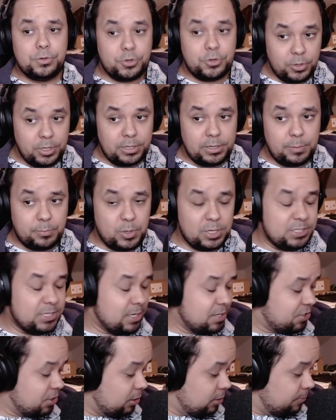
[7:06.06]
during the
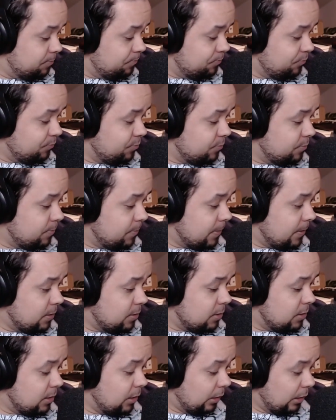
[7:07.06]
presidential
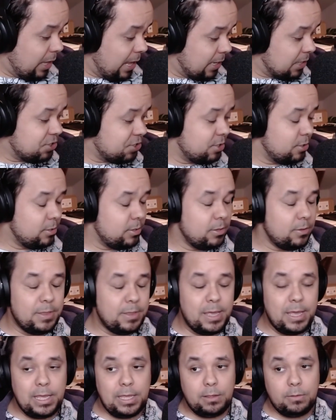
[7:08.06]
election,
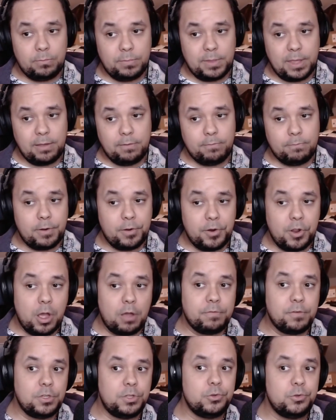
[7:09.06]
they, they very
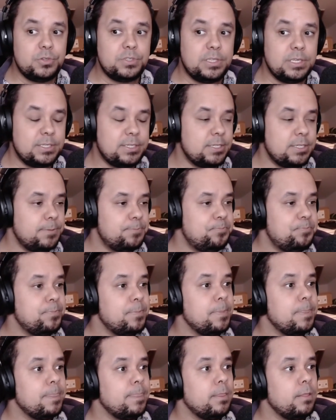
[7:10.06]
often use this
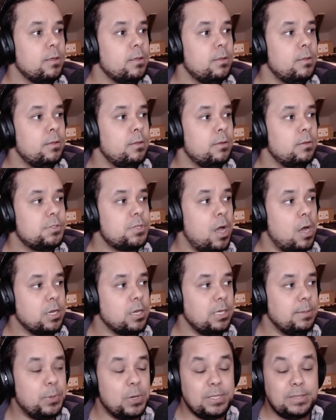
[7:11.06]

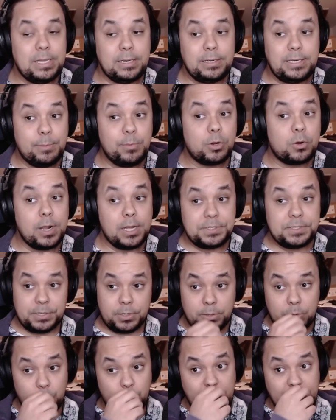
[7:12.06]
talking point that Democrats
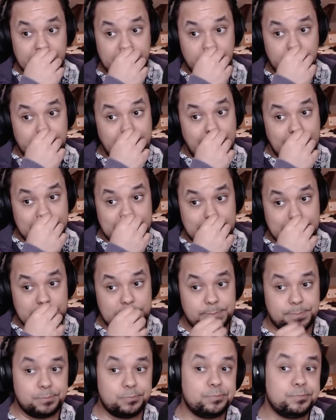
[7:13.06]
are going to raise your
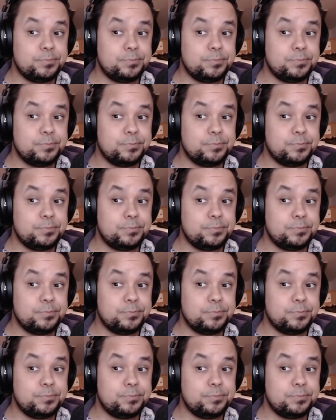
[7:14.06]
taxes.